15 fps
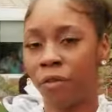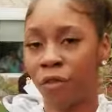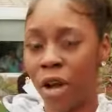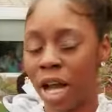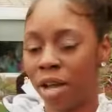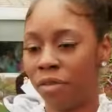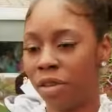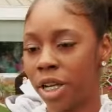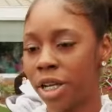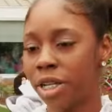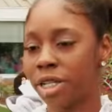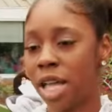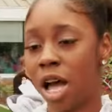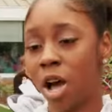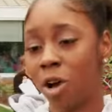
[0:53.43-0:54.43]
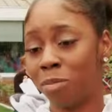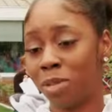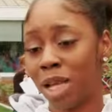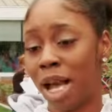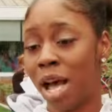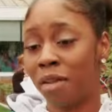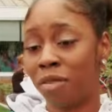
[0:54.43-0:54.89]
In 5 years, I hope
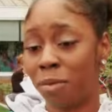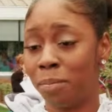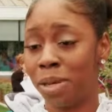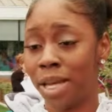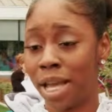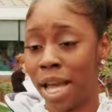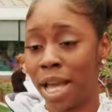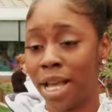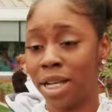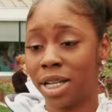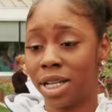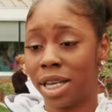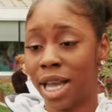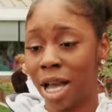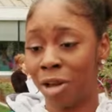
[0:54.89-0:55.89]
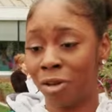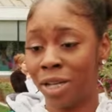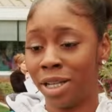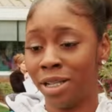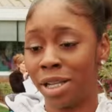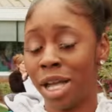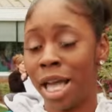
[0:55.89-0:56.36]
to have a BA in
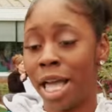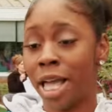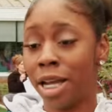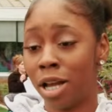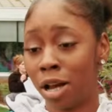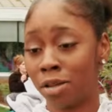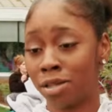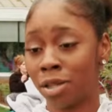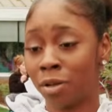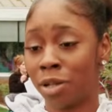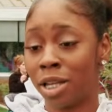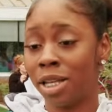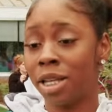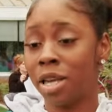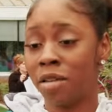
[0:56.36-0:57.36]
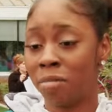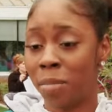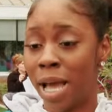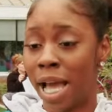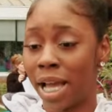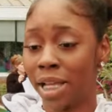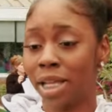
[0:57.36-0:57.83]
accounting, and also can give
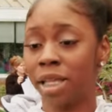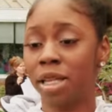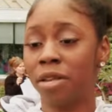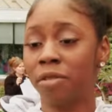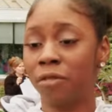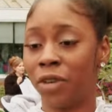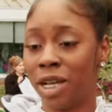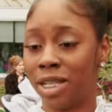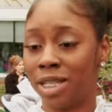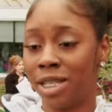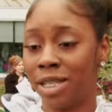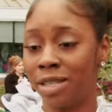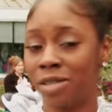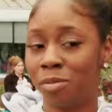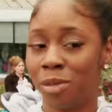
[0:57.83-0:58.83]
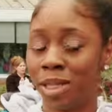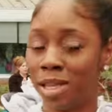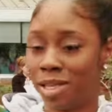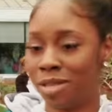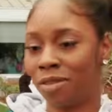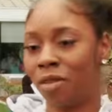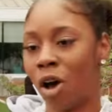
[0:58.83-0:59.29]
back and give fundings
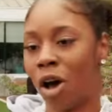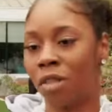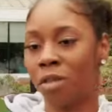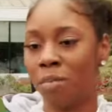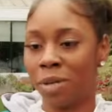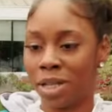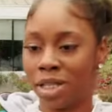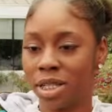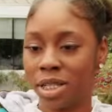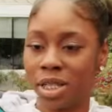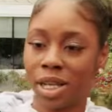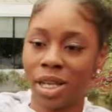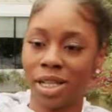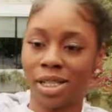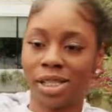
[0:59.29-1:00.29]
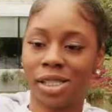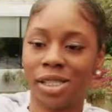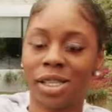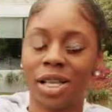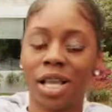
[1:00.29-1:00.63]
because of all the budget cuts.